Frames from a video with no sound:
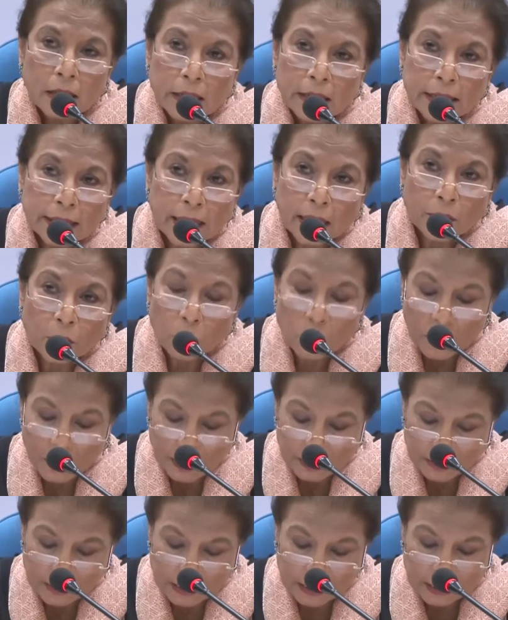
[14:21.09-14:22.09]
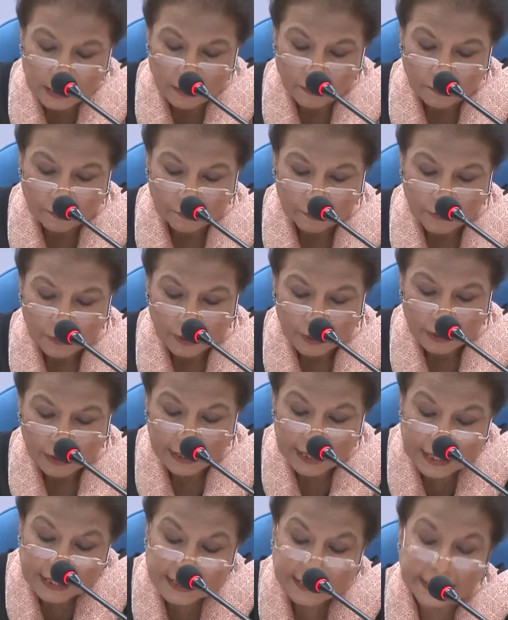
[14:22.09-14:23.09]
In other words,
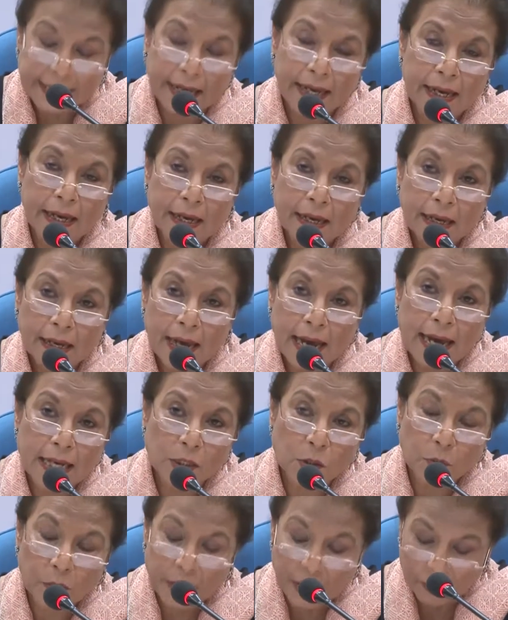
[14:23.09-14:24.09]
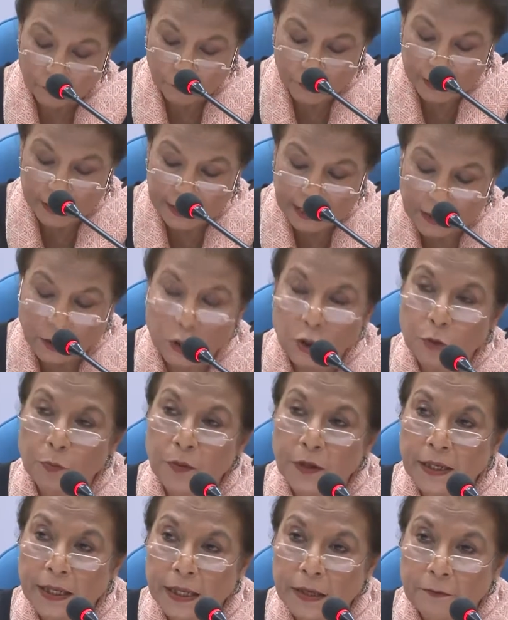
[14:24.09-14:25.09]
is there, as we have been led to
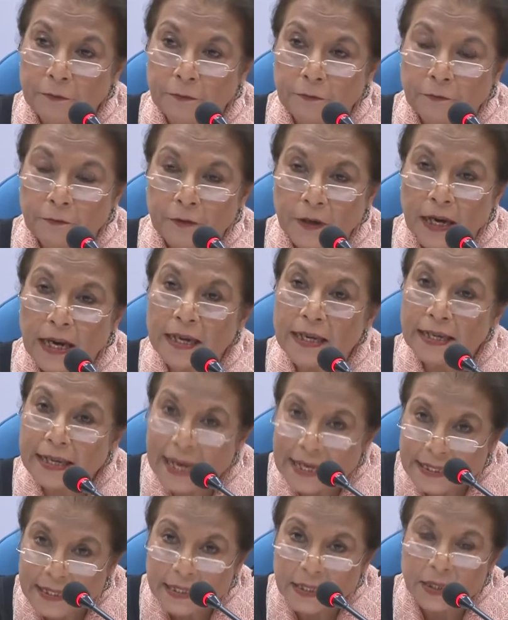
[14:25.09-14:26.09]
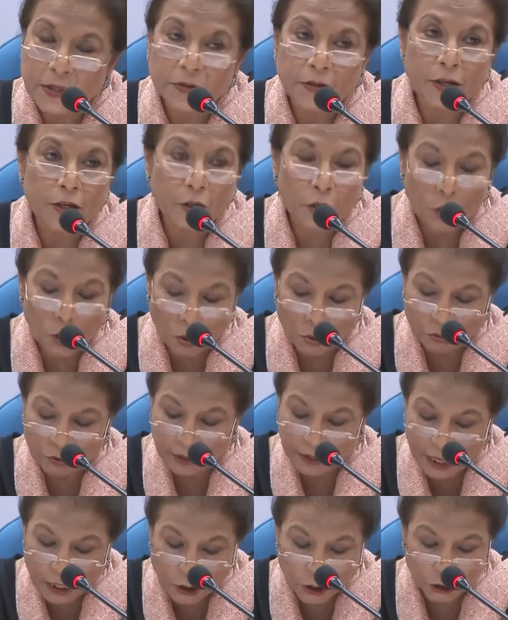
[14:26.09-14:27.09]
believe, a necessary
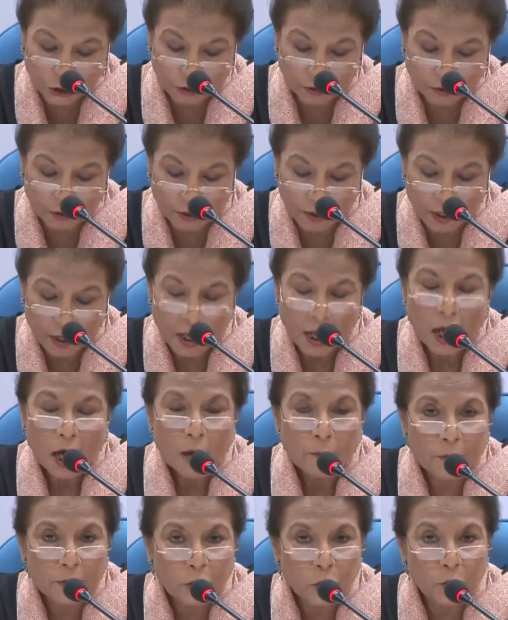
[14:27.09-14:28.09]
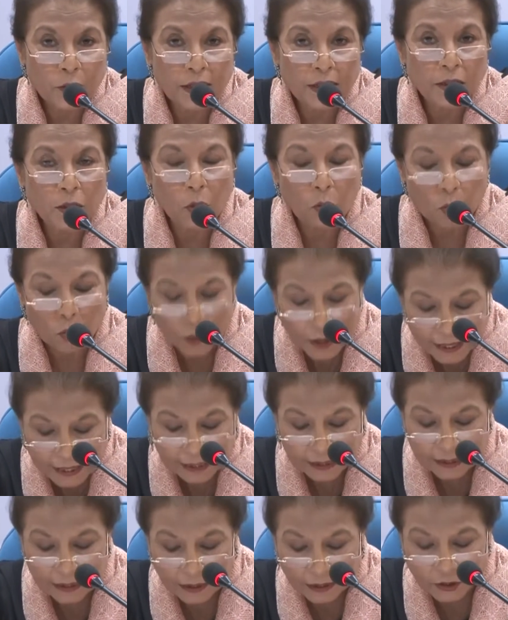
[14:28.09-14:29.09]
correlation between the
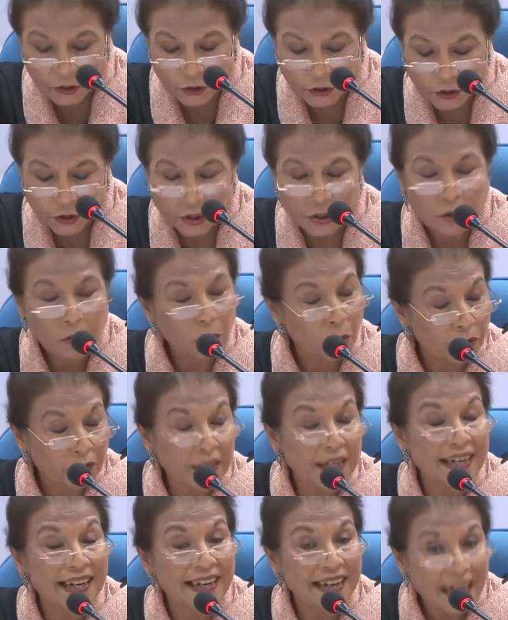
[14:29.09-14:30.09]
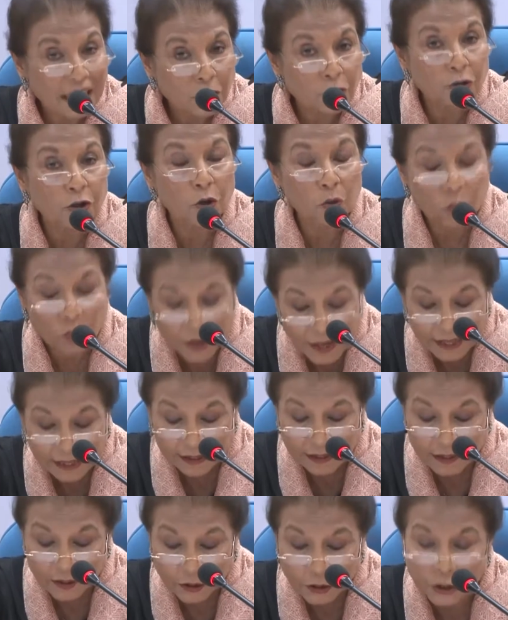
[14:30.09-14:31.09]
weakness or the electoral
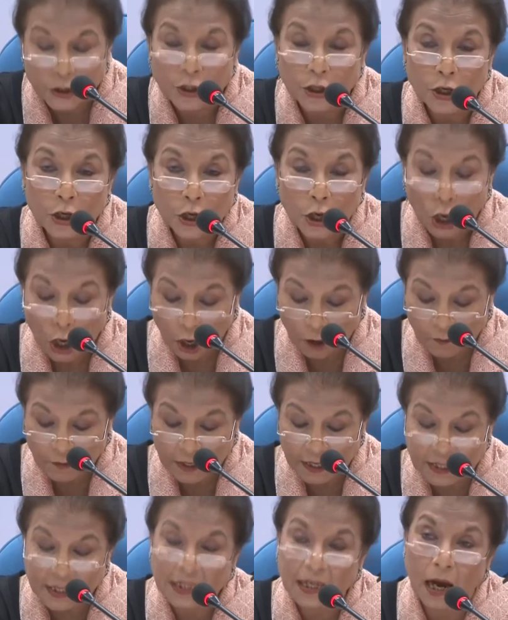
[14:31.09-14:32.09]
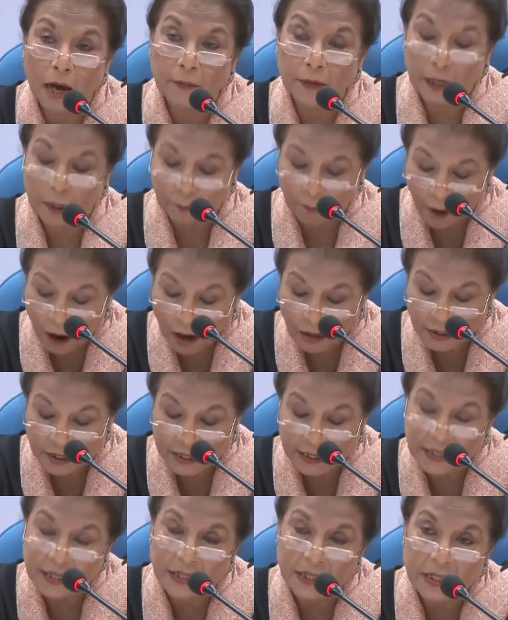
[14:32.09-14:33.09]
weakness of Islamic
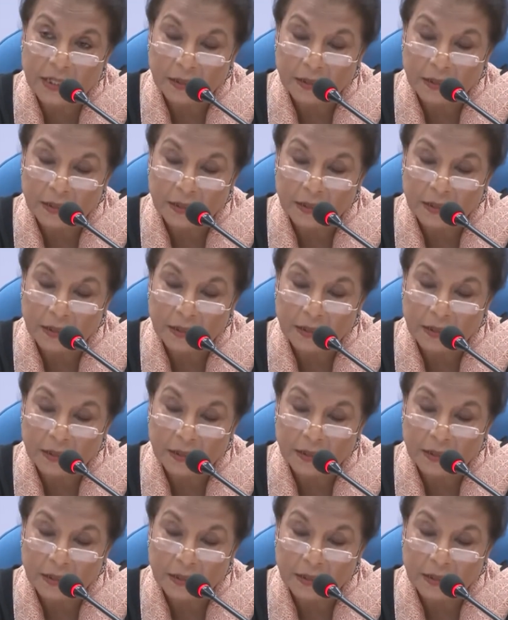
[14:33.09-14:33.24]
parties